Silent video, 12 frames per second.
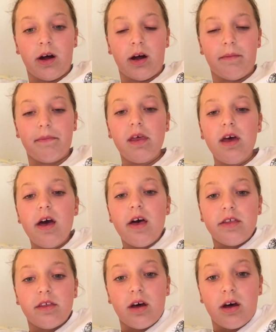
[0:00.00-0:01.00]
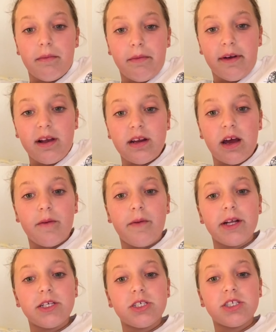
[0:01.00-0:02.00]
um, the marina,
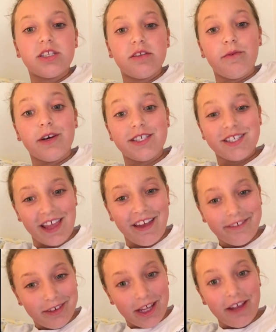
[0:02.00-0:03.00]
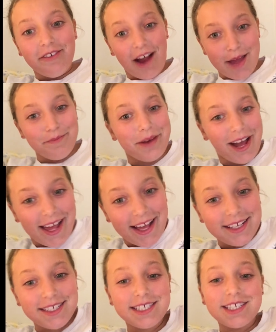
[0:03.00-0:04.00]
which was thankfully right by
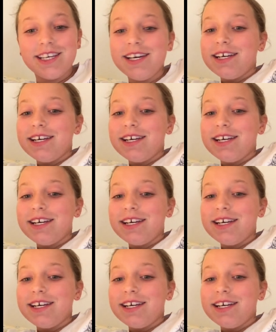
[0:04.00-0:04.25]
us.